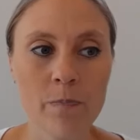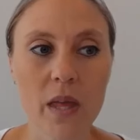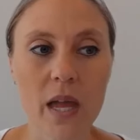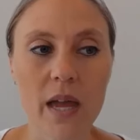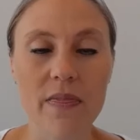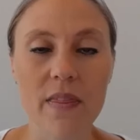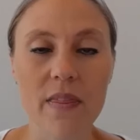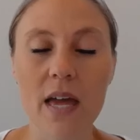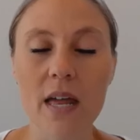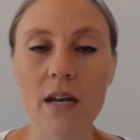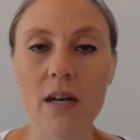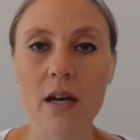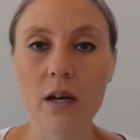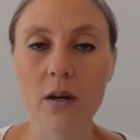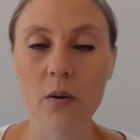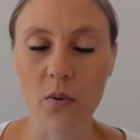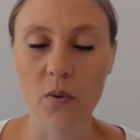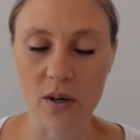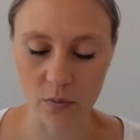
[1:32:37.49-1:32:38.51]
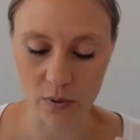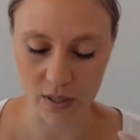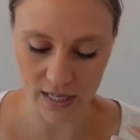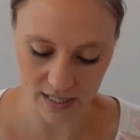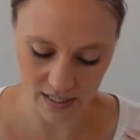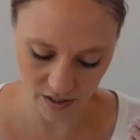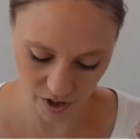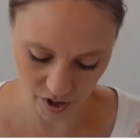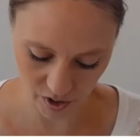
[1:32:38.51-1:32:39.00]
And then when
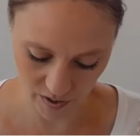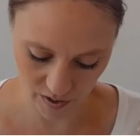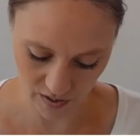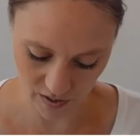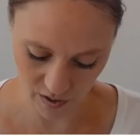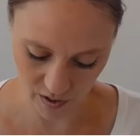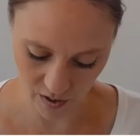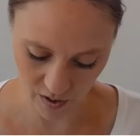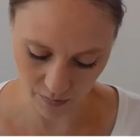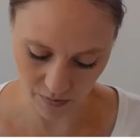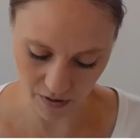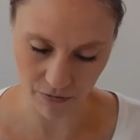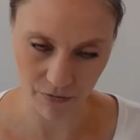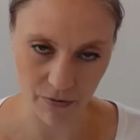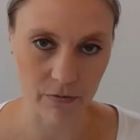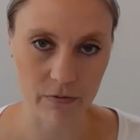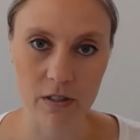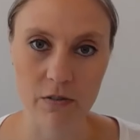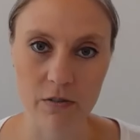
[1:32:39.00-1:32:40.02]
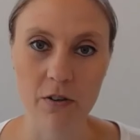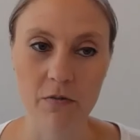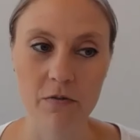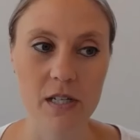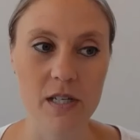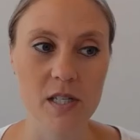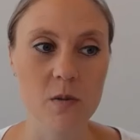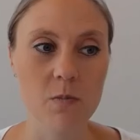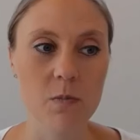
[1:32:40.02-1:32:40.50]
we just assumed a
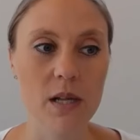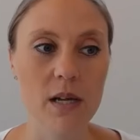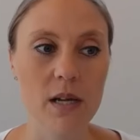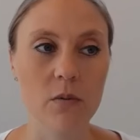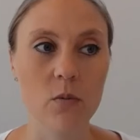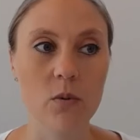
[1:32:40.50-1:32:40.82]
50-50 split,